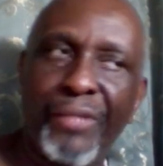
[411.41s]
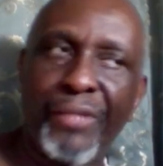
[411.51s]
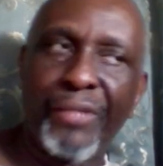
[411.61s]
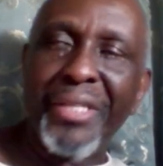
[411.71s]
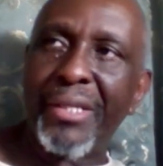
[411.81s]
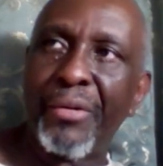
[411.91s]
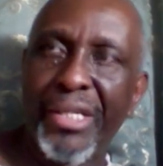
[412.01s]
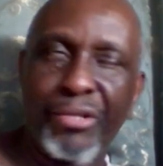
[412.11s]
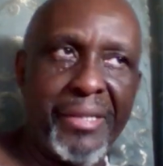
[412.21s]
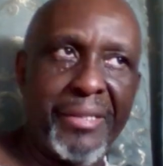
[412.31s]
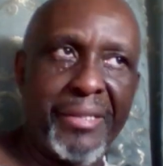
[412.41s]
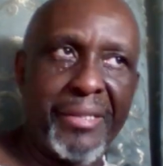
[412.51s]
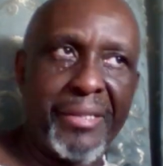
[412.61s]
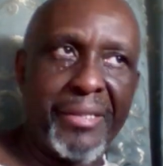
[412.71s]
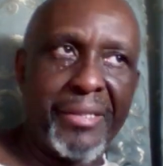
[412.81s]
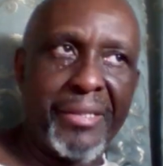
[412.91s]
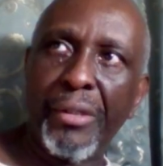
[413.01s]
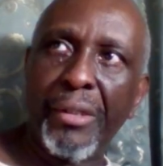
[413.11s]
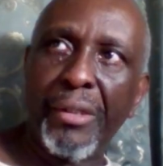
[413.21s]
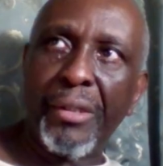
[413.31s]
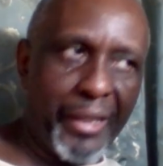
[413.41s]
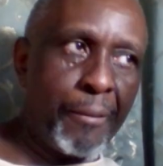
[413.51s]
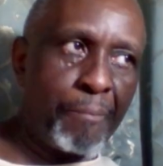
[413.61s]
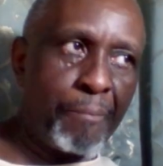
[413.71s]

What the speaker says: Okay, so those are the elements,